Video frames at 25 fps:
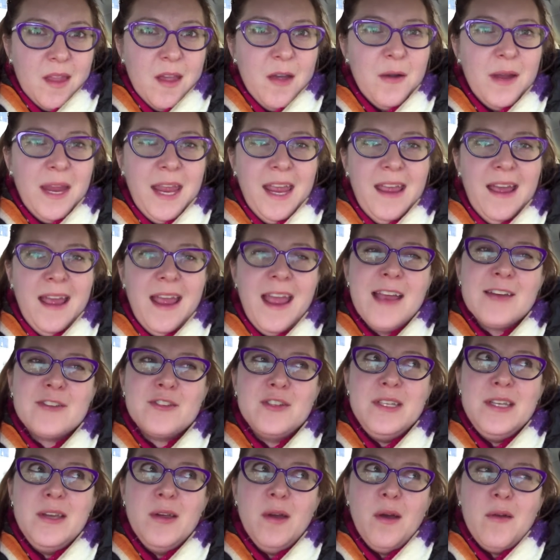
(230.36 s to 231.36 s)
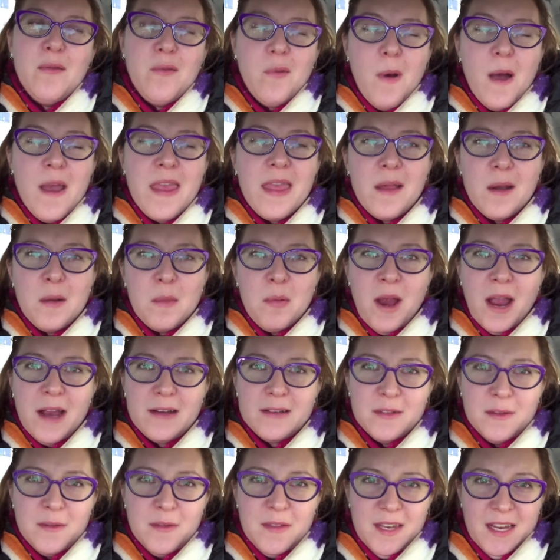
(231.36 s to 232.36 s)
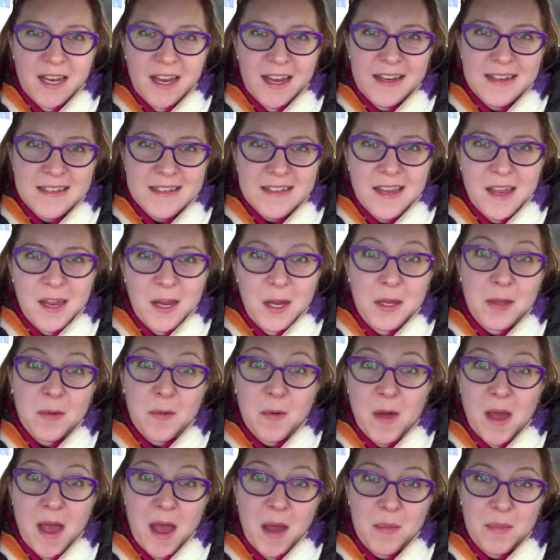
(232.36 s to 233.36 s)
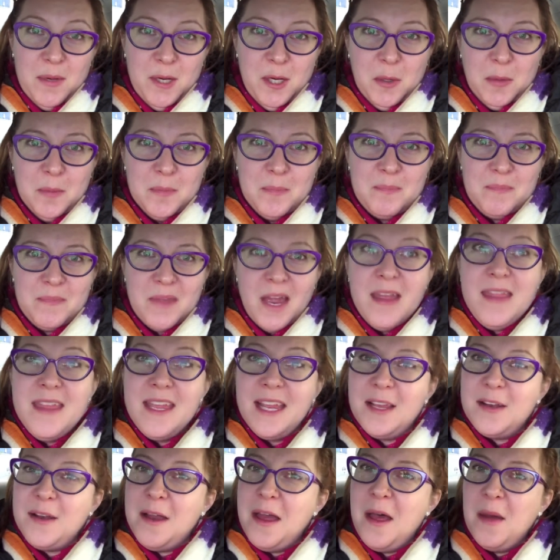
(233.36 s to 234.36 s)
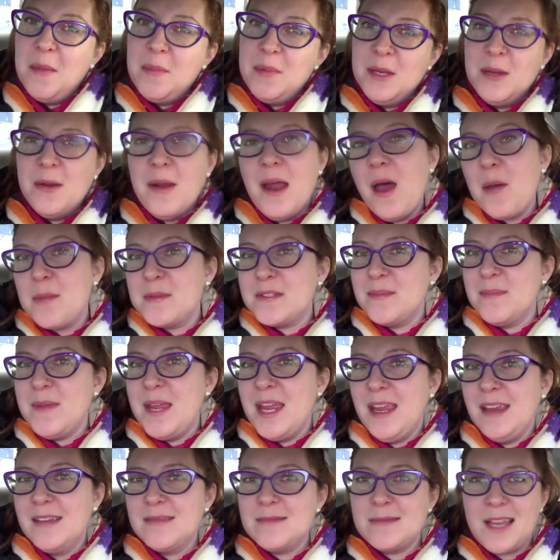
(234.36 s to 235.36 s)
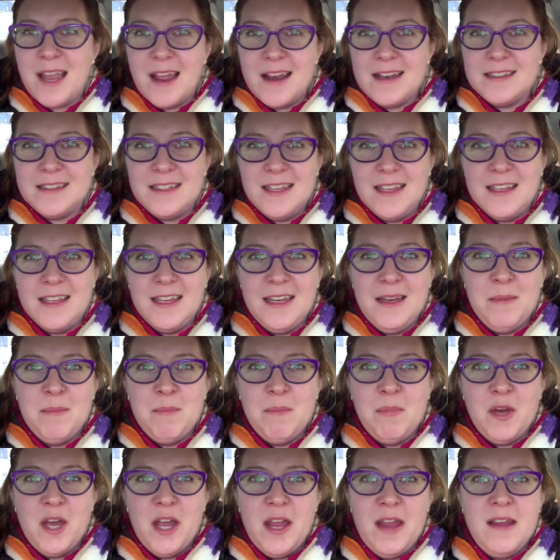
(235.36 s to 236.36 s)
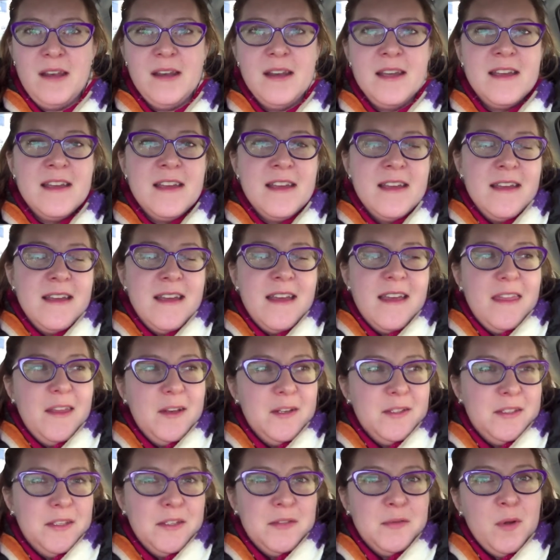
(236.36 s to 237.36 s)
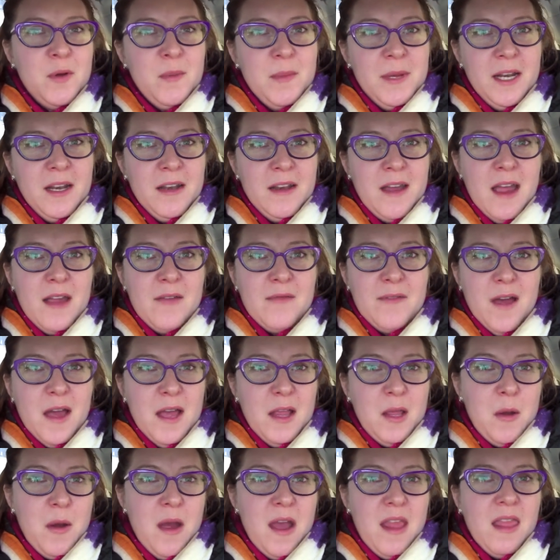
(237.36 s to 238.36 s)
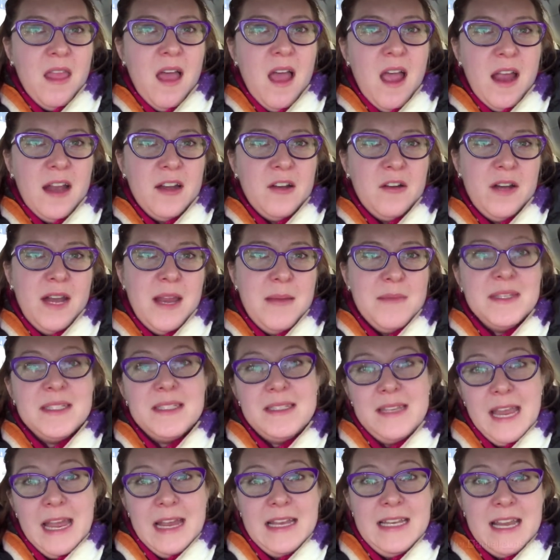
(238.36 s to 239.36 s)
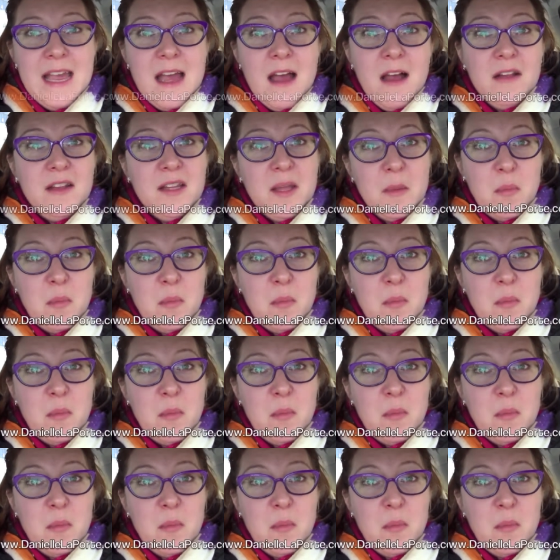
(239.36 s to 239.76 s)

Okay, I actually do have one little practical thing I can tell you that will help you. I think it'll help you. It helps me. It's kind of silly, but there's this woman I follow online. Her name is Danielle